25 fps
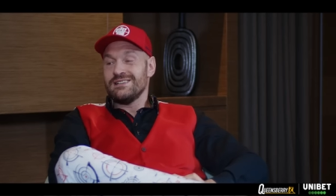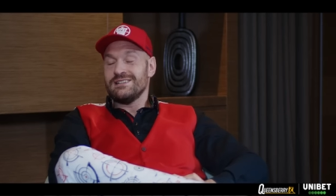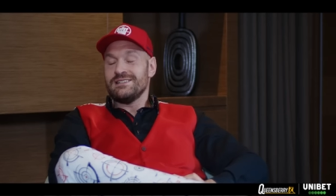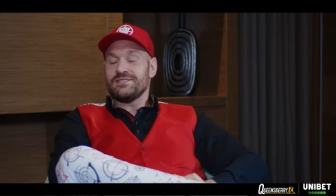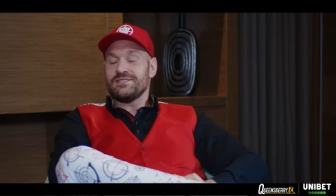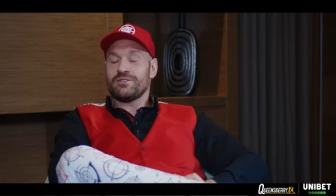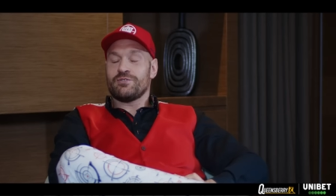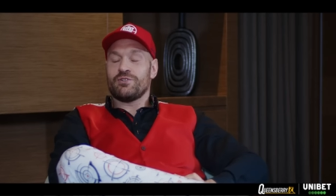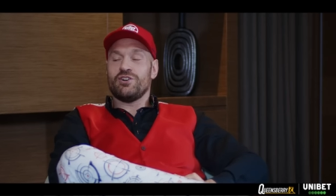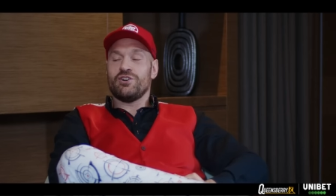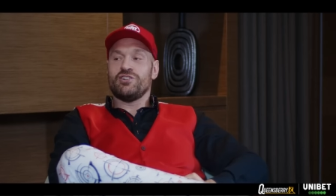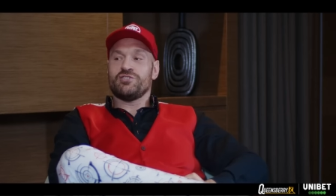
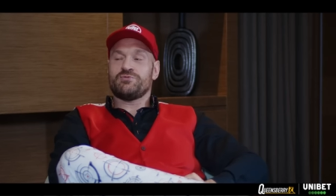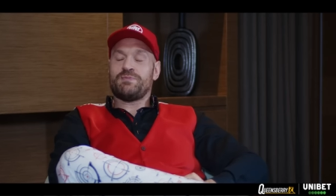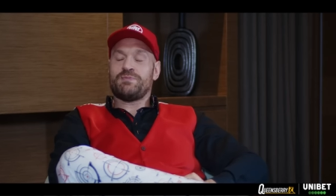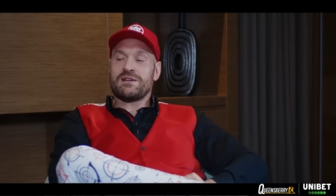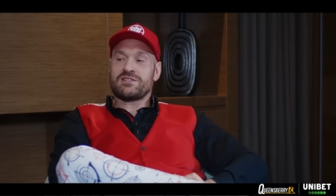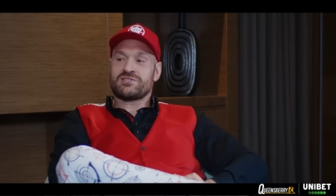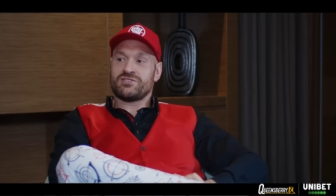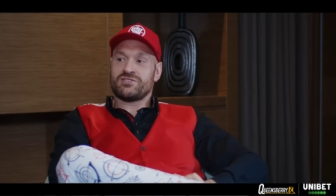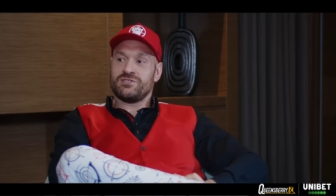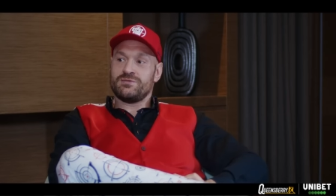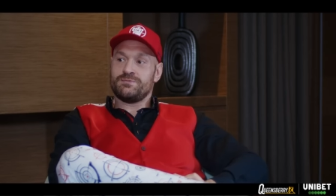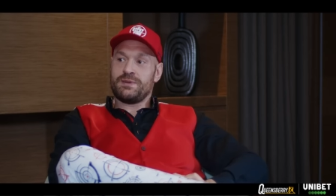They're all
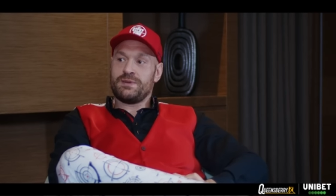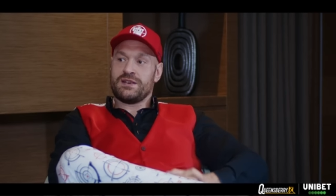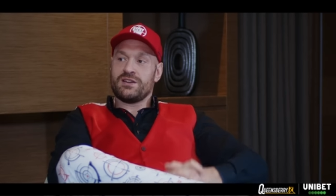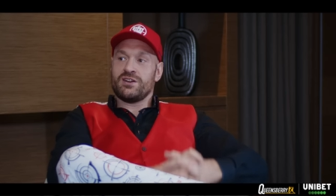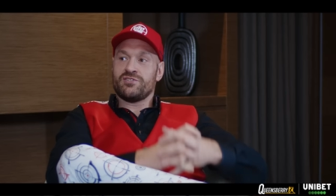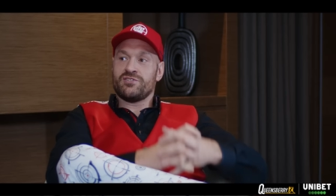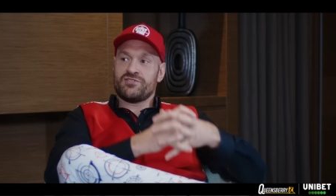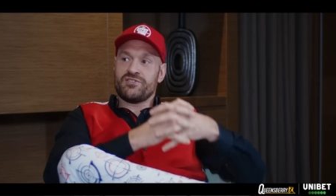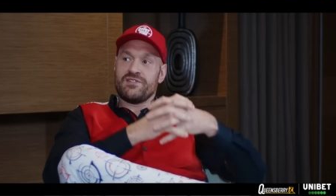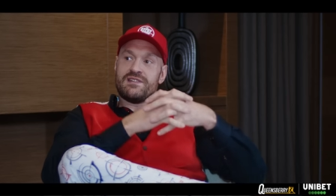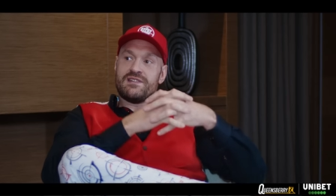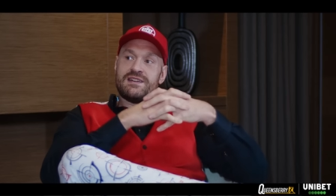special
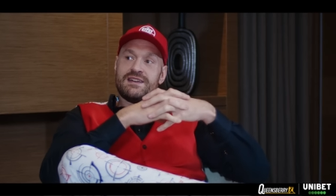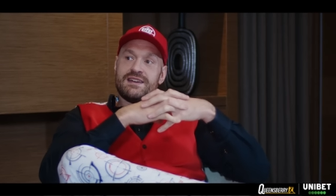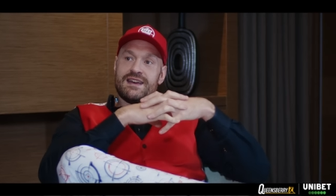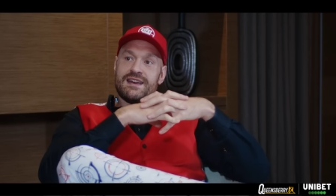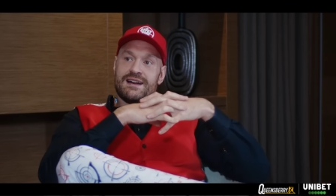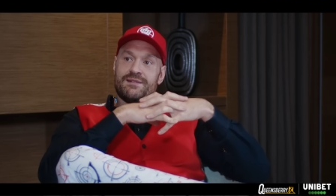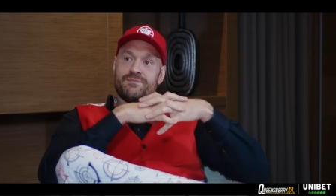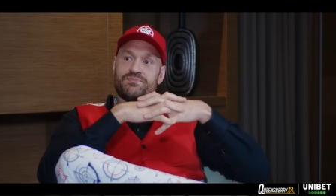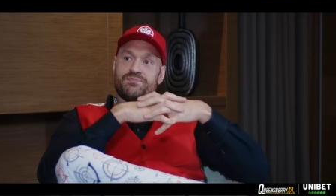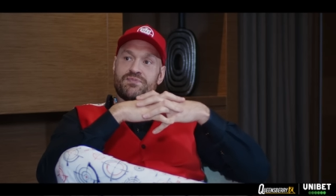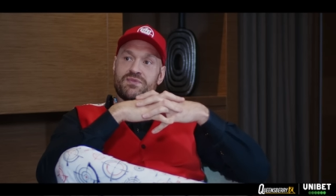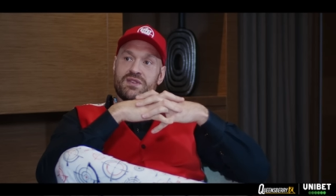because
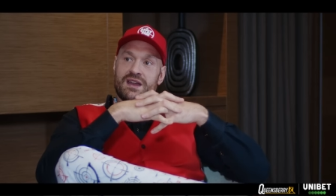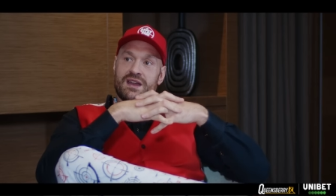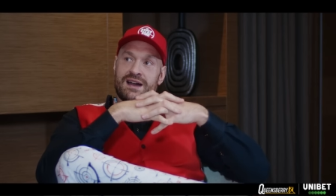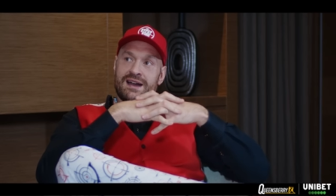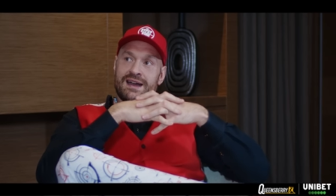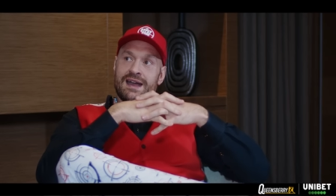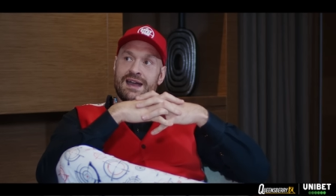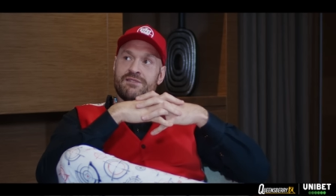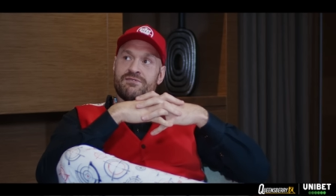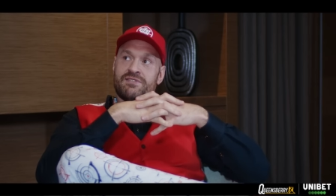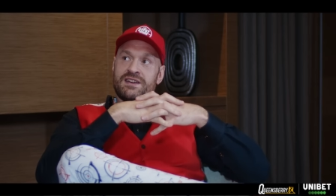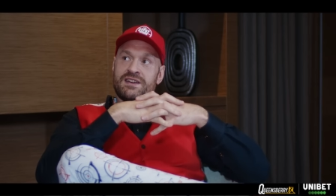
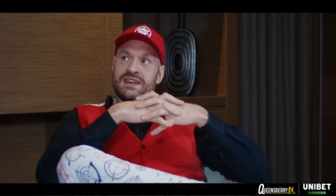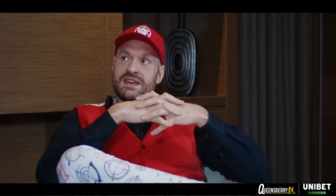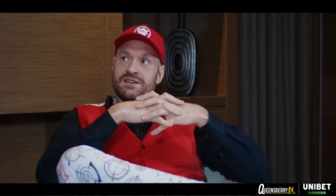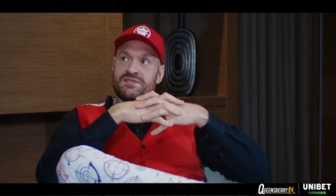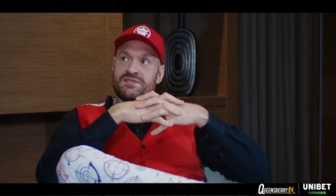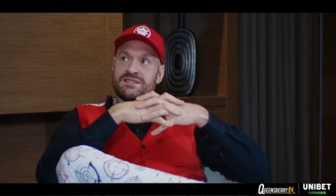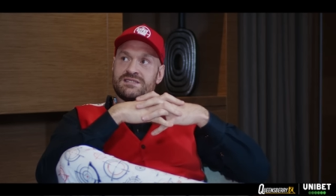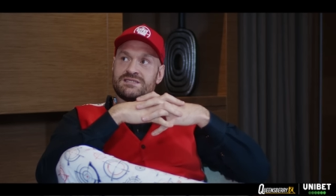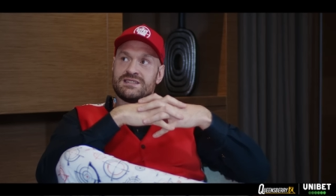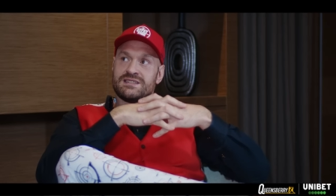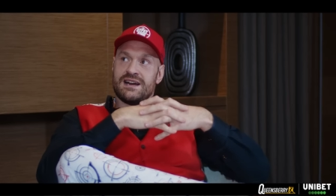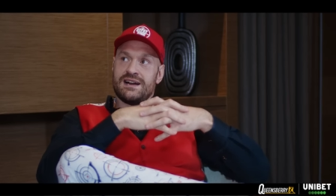at every
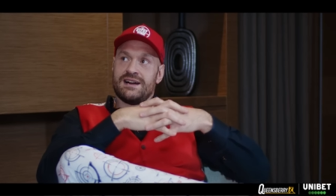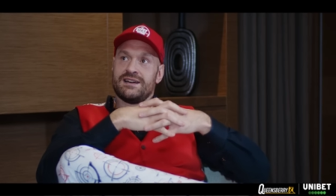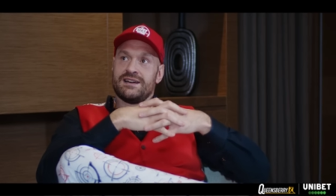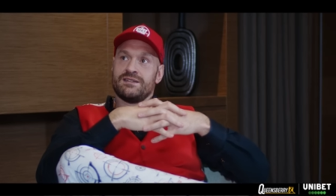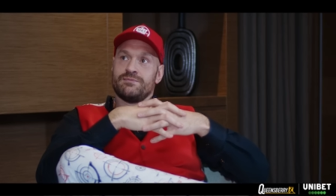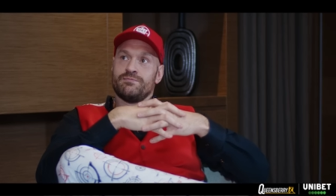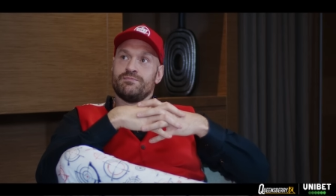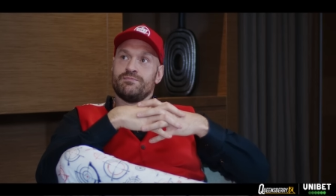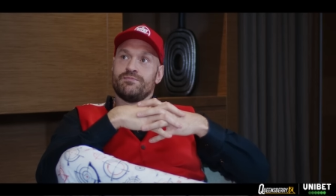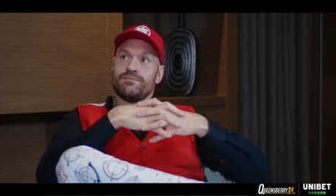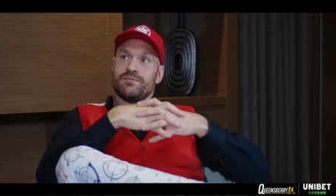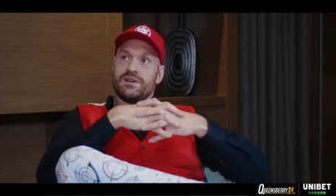given
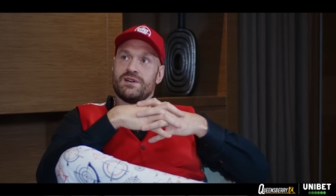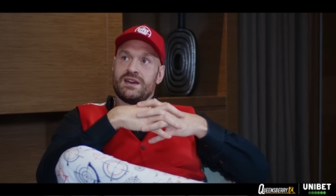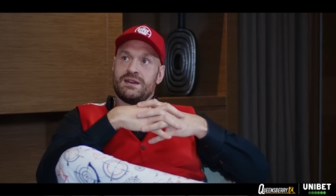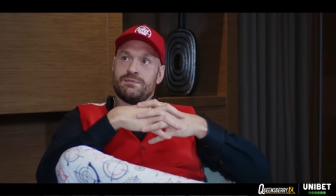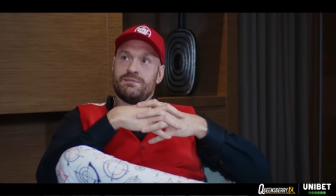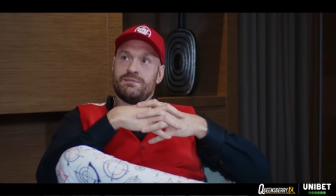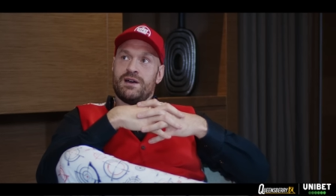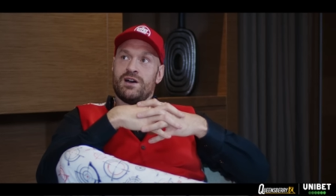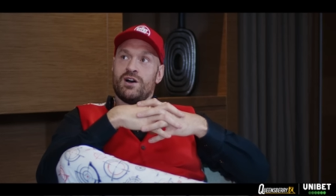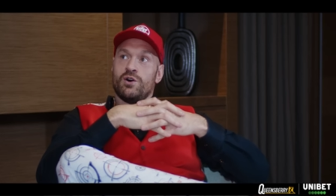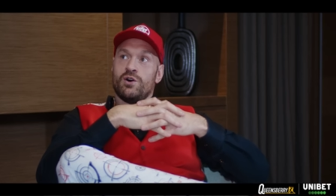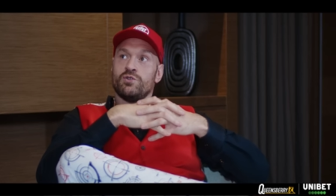time in
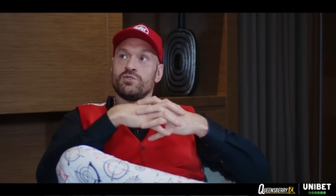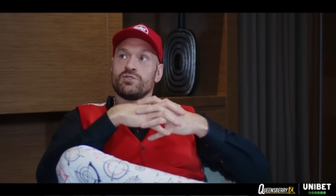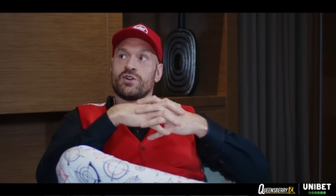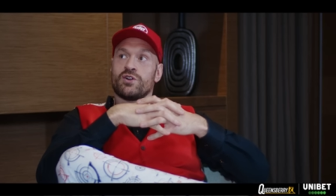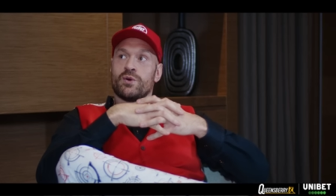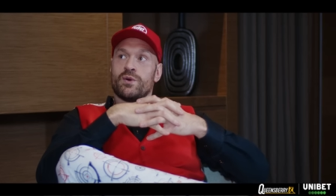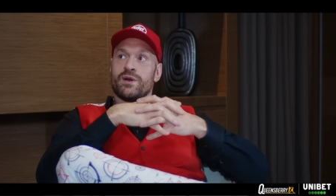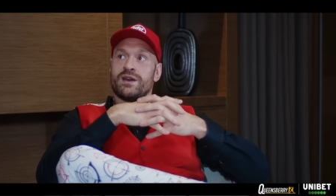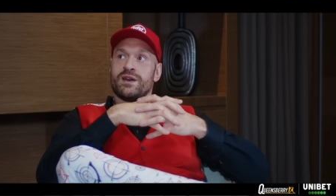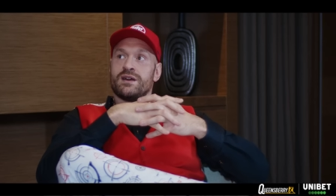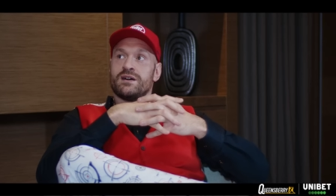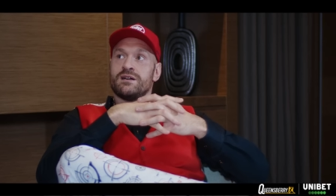my whole
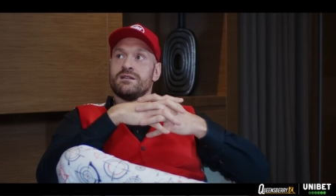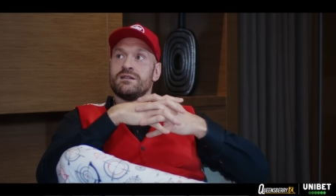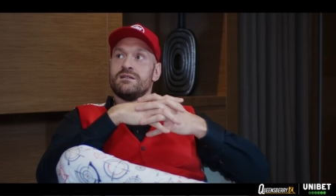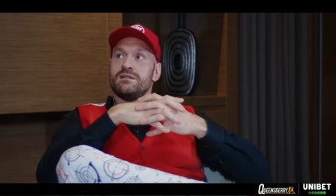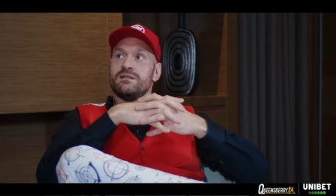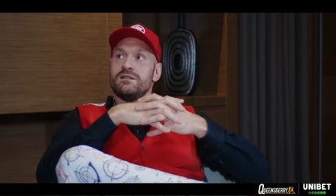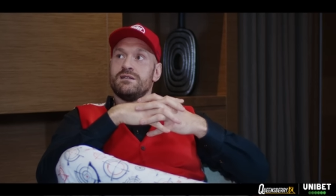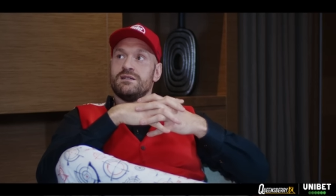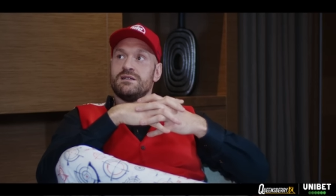career,